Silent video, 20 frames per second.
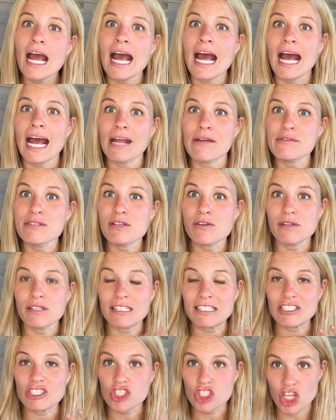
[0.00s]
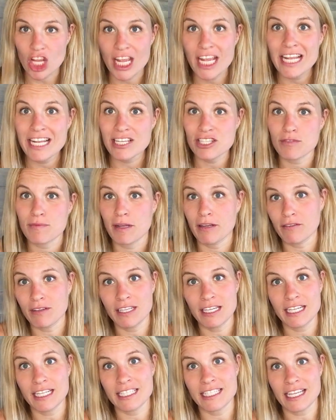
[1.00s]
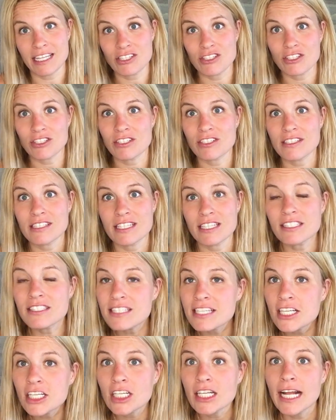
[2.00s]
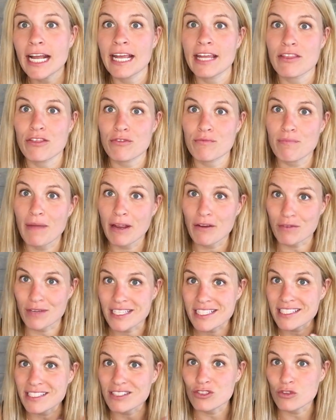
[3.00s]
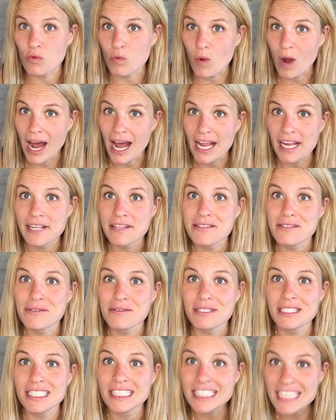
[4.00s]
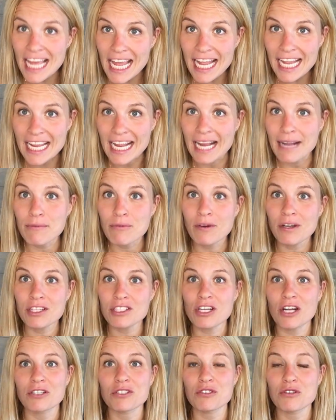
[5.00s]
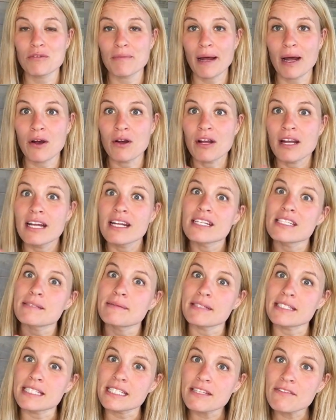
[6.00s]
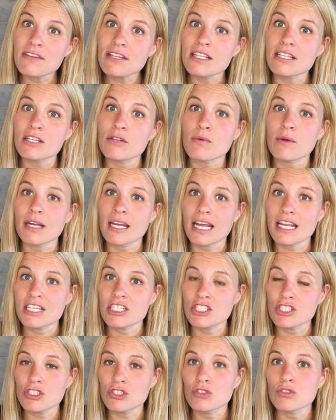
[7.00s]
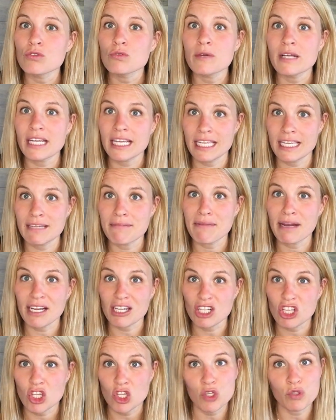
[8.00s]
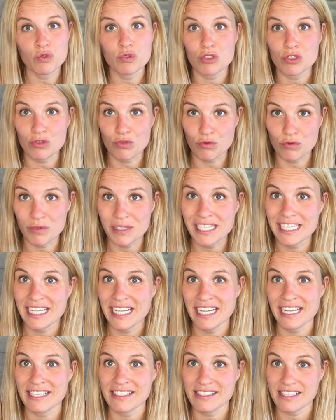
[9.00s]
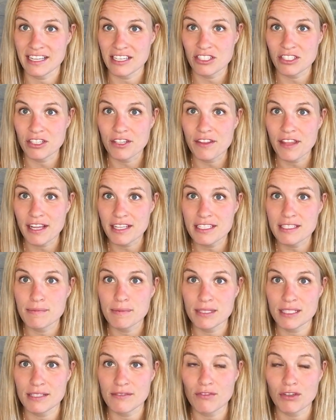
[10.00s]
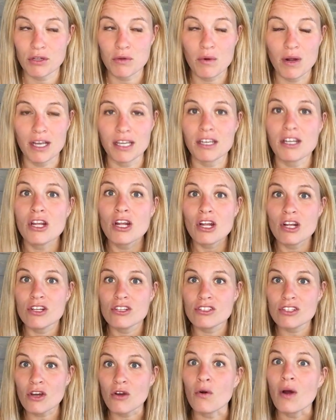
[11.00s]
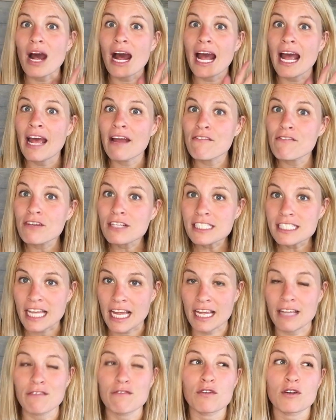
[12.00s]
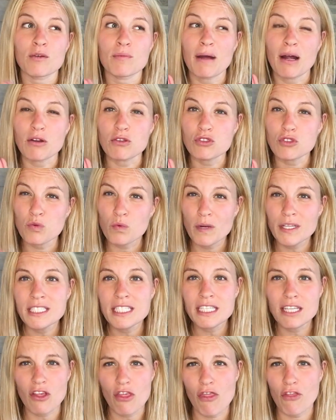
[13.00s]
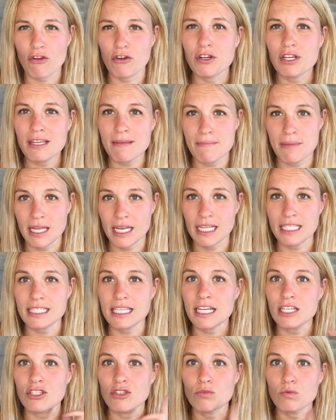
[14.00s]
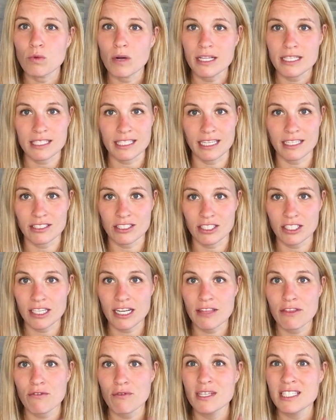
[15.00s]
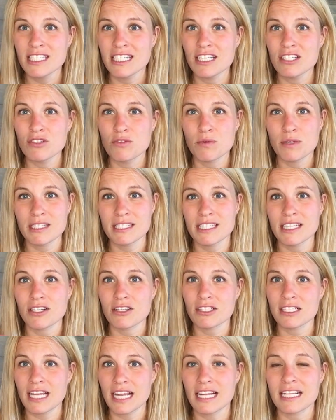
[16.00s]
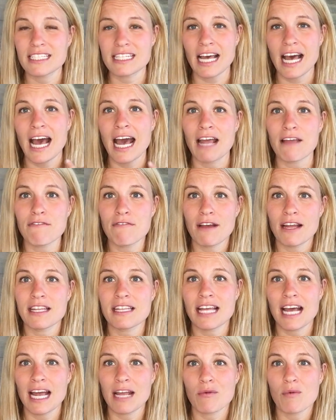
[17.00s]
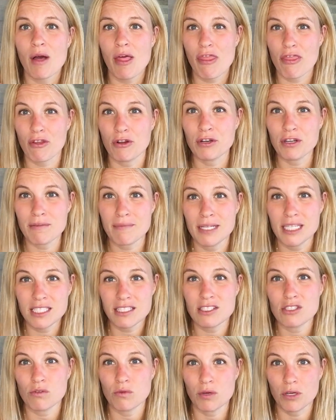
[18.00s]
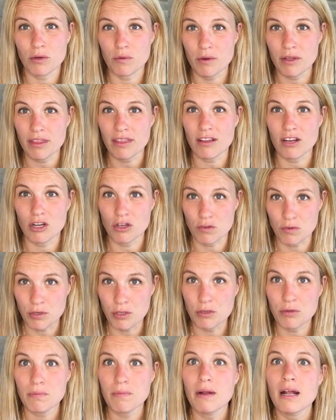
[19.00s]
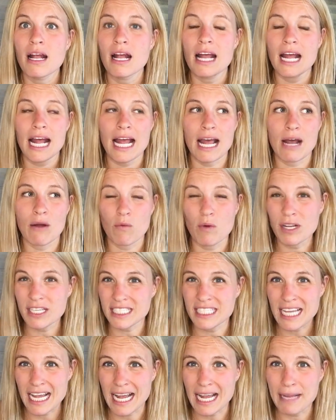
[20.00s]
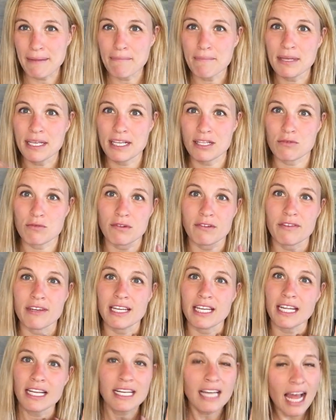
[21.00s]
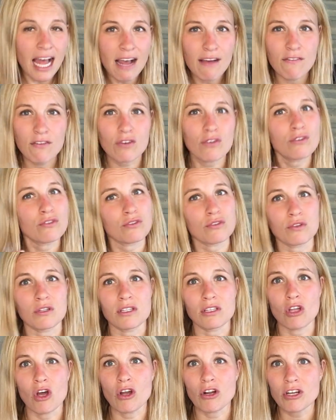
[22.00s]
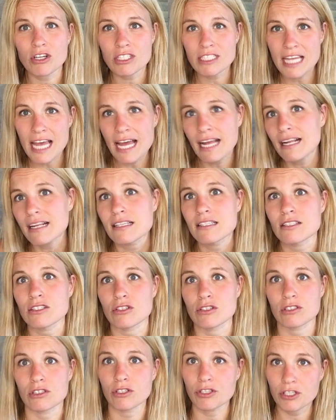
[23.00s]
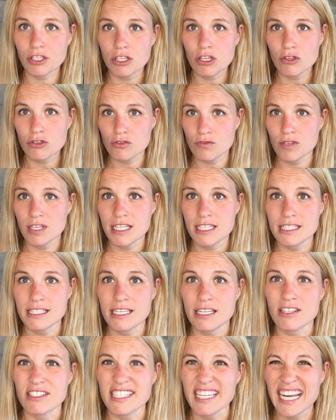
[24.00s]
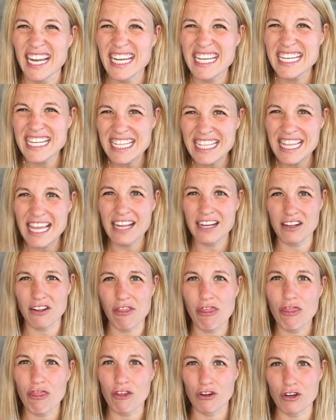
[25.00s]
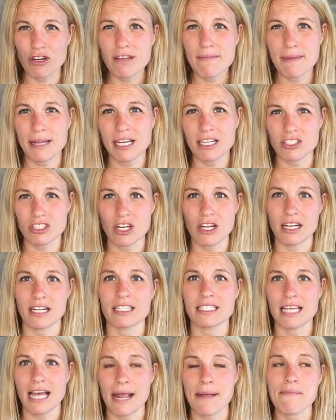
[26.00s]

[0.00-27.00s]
I was going to change my reading centers this year and my reasons why. And so today I'm going to talk to you about specifically what I do in my close reading center, that specific one. So every day for about 20 to 30 minutes I do one center. And the reason I do one center a day is I find that I want 30 minutes to work with a group at one time because we're reading novels or longer texts or learning close reading skills, and I need that good 30-minute chunk of time.